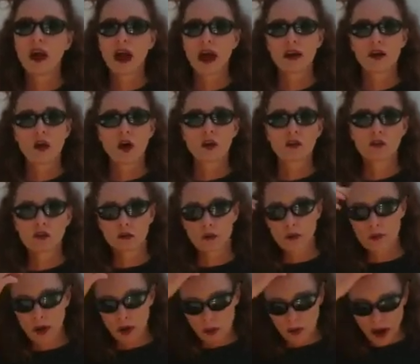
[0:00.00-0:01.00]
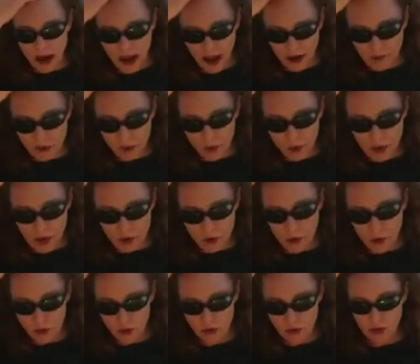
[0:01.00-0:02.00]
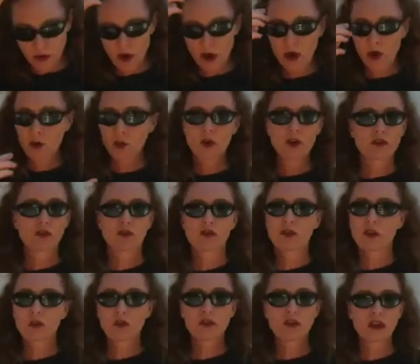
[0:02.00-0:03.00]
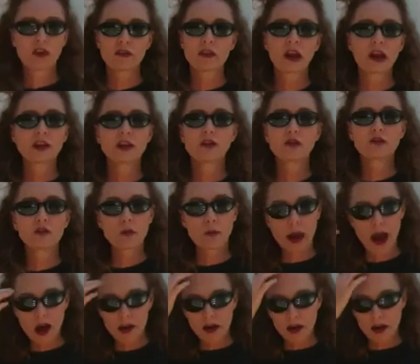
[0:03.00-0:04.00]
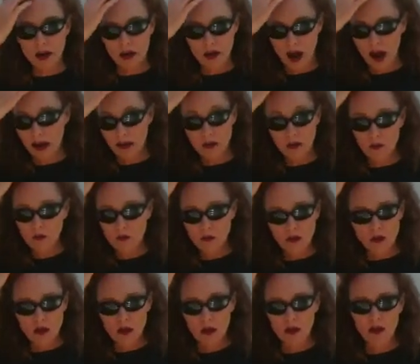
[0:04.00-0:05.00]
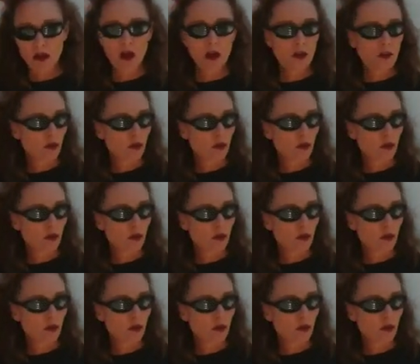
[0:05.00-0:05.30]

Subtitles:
And also remember, I have the regrowth, which there's nothing I can do about it. I can see it.